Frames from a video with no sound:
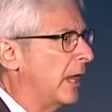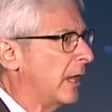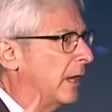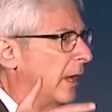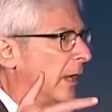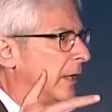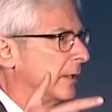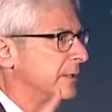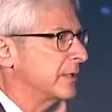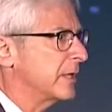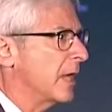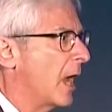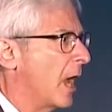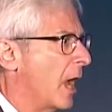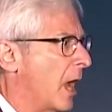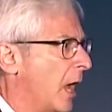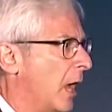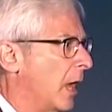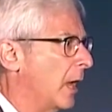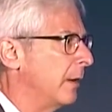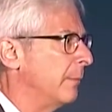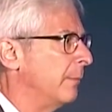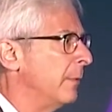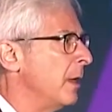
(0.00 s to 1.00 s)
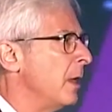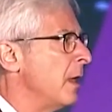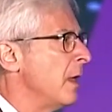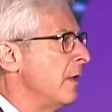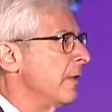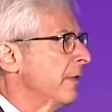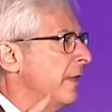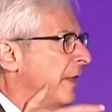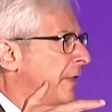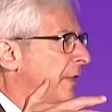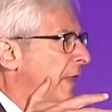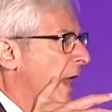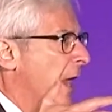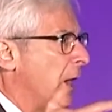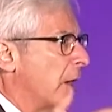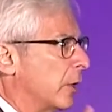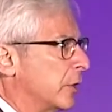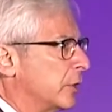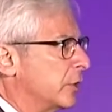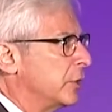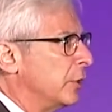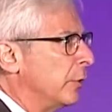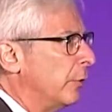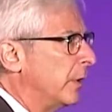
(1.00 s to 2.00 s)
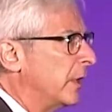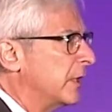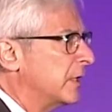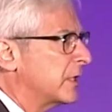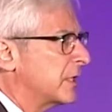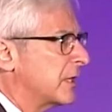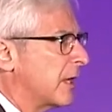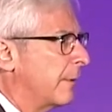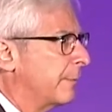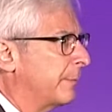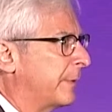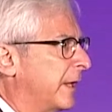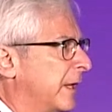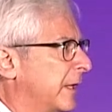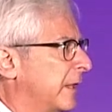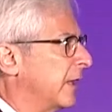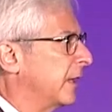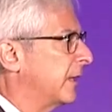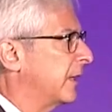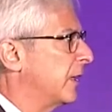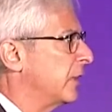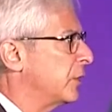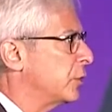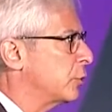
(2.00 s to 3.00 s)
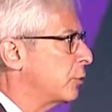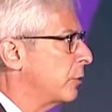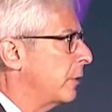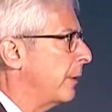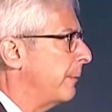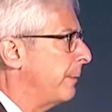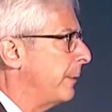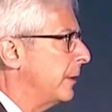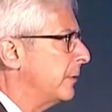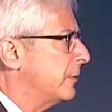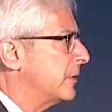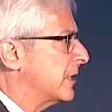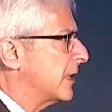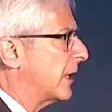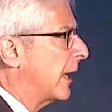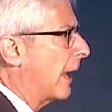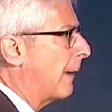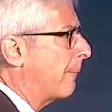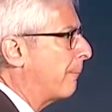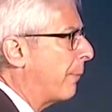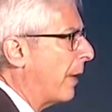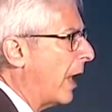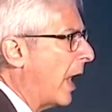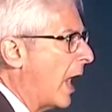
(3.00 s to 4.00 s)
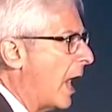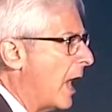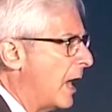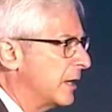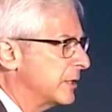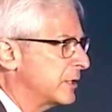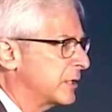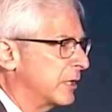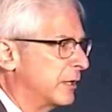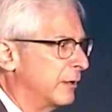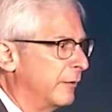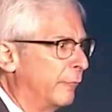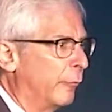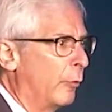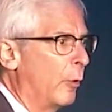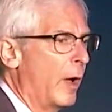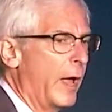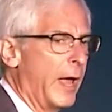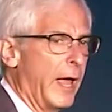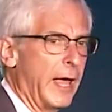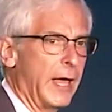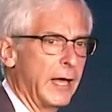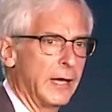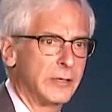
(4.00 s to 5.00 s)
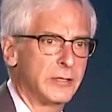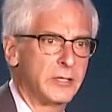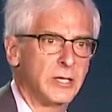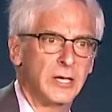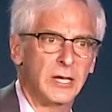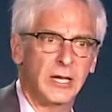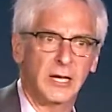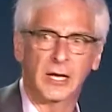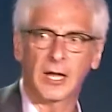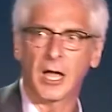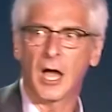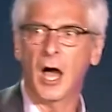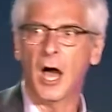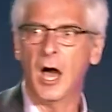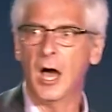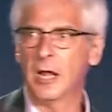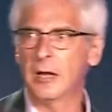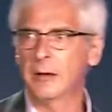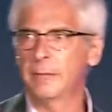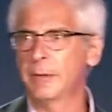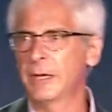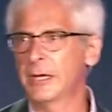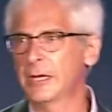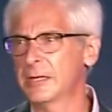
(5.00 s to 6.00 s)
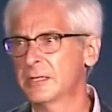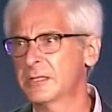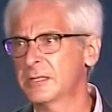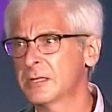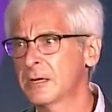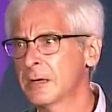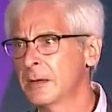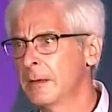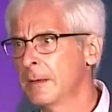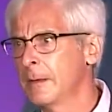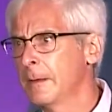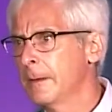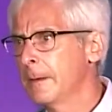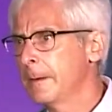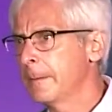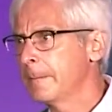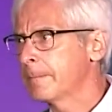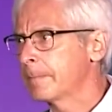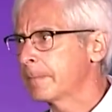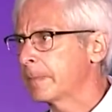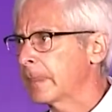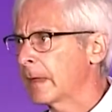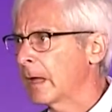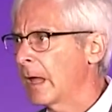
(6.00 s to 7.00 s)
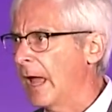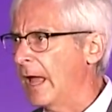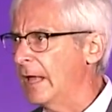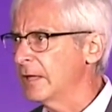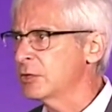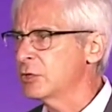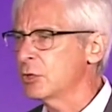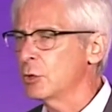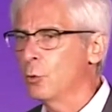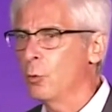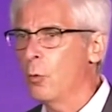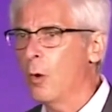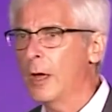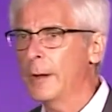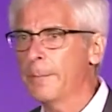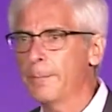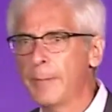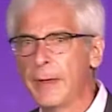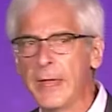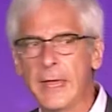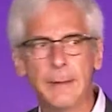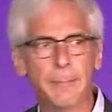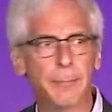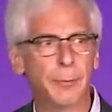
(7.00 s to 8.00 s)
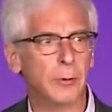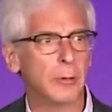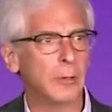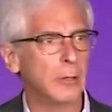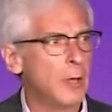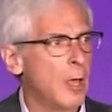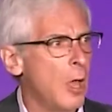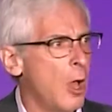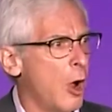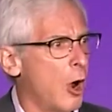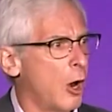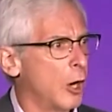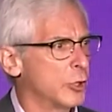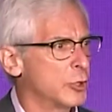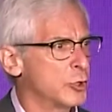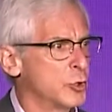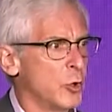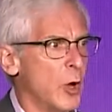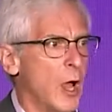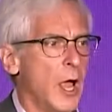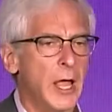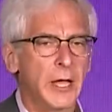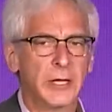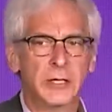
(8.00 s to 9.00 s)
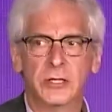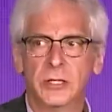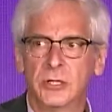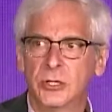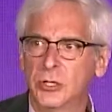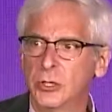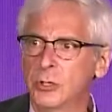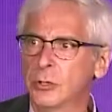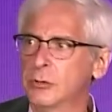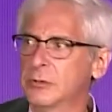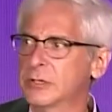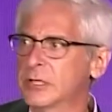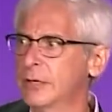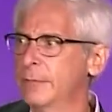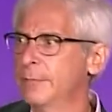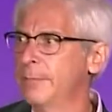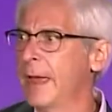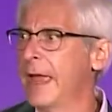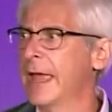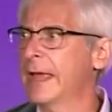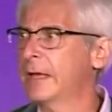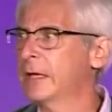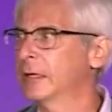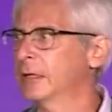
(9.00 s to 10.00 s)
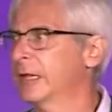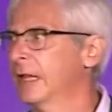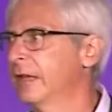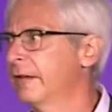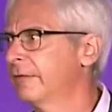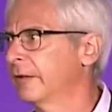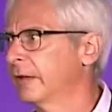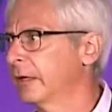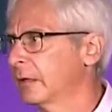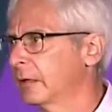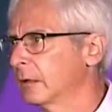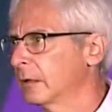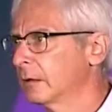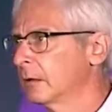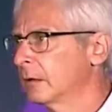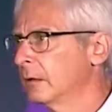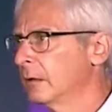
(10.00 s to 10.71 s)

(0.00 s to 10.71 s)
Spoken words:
and on time, that they are doing something that contributes in a positive way to economies and to what people are trying to do to make a living.